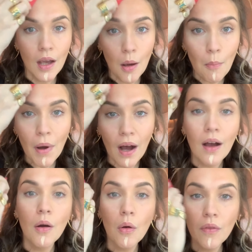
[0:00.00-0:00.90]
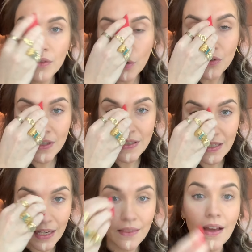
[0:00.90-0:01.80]
But you're just
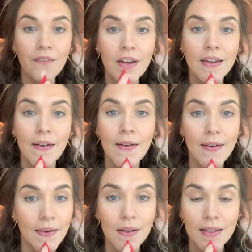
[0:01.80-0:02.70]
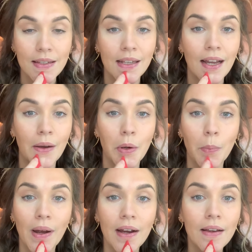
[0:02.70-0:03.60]
seeing that video. You're not seeing how it
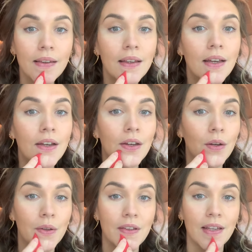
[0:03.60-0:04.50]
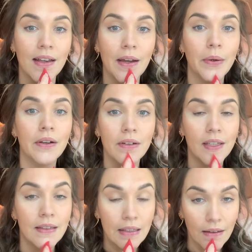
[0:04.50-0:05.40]
wears. You're not seeing how it
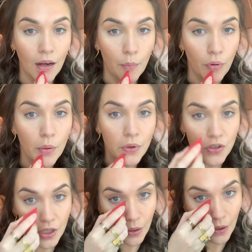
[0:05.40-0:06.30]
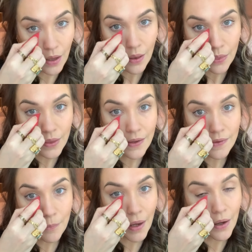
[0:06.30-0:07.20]
creases. And I promise you, this
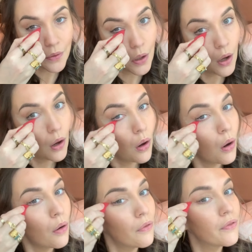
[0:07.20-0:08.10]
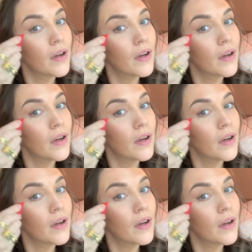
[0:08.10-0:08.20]
amount of